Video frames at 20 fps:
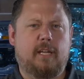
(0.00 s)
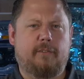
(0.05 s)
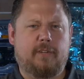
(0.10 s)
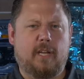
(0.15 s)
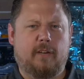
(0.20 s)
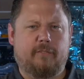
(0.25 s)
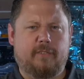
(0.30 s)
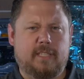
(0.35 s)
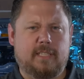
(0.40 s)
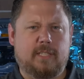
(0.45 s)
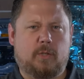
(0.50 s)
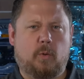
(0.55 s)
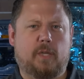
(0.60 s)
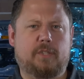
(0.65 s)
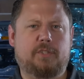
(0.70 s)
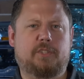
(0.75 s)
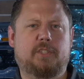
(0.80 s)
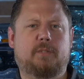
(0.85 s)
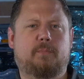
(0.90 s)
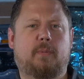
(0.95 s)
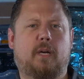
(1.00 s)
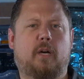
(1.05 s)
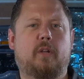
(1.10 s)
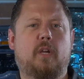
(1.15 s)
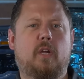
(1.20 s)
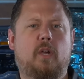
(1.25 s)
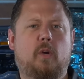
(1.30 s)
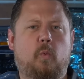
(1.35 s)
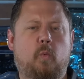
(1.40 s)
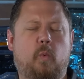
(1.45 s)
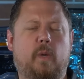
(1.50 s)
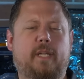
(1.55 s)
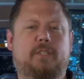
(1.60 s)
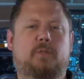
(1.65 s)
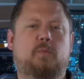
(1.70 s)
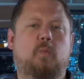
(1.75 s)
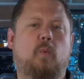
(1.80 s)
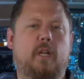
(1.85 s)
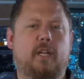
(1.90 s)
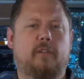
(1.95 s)
If you have any questions about
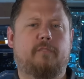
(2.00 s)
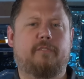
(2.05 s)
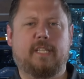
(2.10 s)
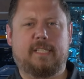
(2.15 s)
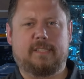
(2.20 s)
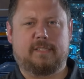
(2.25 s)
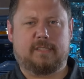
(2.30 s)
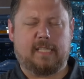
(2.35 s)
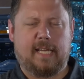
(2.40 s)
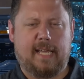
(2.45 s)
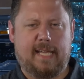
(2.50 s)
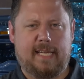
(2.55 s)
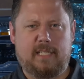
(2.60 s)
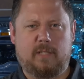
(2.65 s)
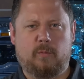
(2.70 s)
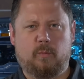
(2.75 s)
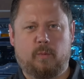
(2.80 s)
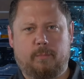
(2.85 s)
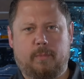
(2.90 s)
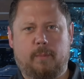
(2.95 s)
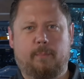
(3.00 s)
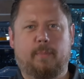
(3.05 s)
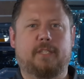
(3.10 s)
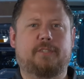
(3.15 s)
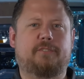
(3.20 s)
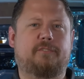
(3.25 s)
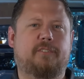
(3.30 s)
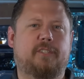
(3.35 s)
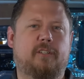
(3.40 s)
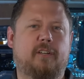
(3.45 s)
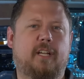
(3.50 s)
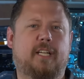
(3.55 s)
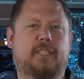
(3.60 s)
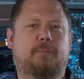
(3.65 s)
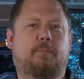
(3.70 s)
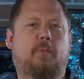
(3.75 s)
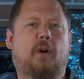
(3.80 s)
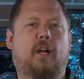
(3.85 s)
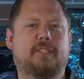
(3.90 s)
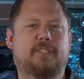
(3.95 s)
which one of these eight would be best for your
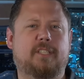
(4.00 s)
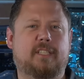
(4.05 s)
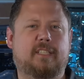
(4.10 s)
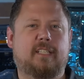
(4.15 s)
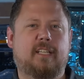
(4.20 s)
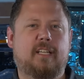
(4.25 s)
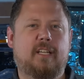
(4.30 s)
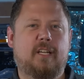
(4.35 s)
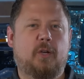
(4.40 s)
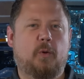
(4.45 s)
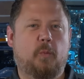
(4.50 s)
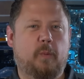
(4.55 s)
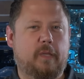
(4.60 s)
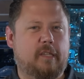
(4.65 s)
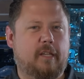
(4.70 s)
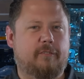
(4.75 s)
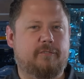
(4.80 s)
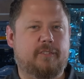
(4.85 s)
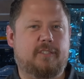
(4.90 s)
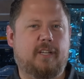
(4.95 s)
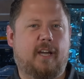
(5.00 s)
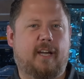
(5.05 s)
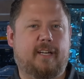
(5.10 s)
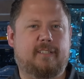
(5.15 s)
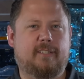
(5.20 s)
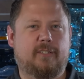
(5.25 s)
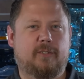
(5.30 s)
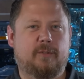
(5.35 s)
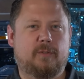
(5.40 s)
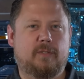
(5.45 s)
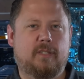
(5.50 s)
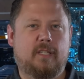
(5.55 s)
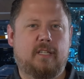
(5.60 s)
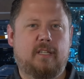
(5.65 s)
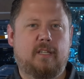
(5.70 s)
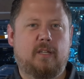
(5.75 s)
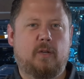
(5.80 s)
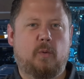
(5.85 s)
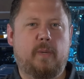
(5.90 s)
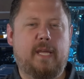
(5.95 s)
next project, we'd love to talk to you.
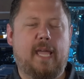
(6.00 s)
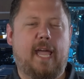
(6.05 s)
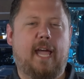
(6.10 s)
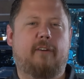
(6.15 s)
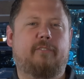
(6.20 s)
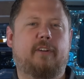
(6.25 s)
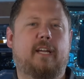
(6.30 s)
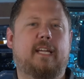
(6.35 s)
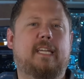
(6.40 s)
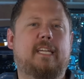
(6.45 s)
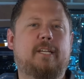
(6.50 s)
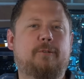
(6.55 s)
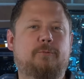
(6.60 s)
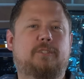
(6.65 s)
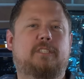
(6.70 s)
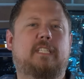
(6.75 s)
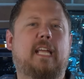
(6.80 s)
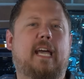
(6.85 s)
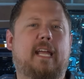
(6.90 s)
We have a huge